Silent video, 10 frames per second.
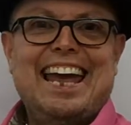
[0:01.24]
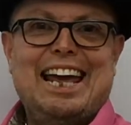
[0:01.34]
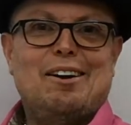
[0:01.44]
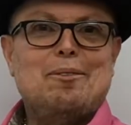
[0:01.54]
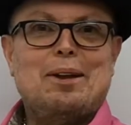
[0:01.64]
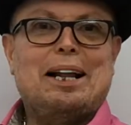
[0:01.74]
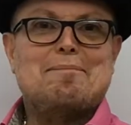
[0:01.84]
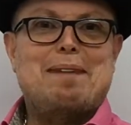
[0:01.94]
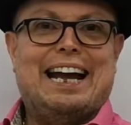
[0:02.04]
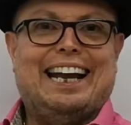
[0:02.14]
Hello and
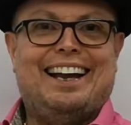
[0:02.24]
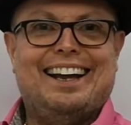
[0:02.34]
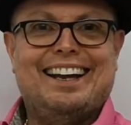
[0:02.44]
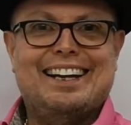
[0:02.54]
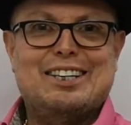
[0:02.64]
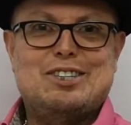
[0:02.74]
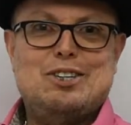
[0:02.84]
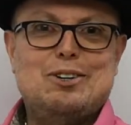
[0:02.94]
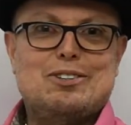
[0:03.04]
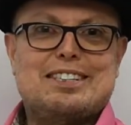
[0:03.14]
welcome back.
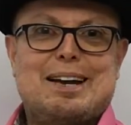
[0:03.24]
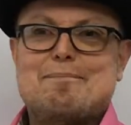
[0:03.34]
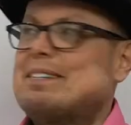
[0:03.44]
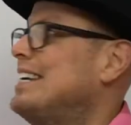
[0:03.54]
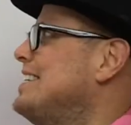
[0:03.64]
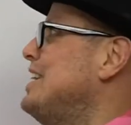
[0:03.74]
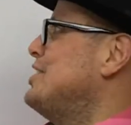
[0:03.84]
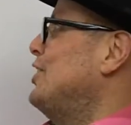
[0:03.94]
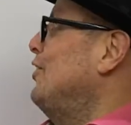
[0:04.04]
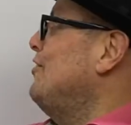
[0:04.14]
Due to some
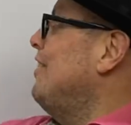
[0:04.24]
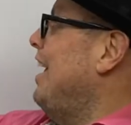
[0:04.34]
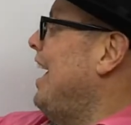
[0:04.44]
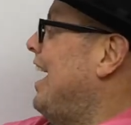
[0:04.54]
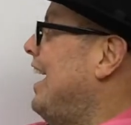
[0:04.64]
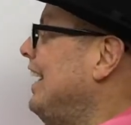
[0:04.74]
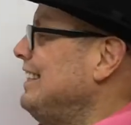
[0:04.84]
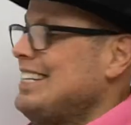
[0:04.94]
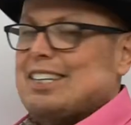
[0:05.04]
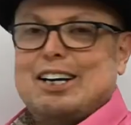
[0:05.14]
suggestions, I
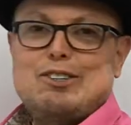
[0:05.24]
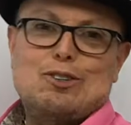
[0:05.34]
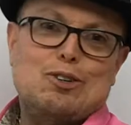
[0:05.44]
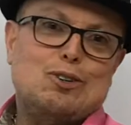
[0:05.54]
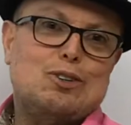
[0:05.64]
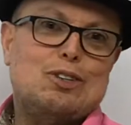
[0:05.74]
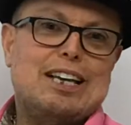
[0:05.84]
decided to do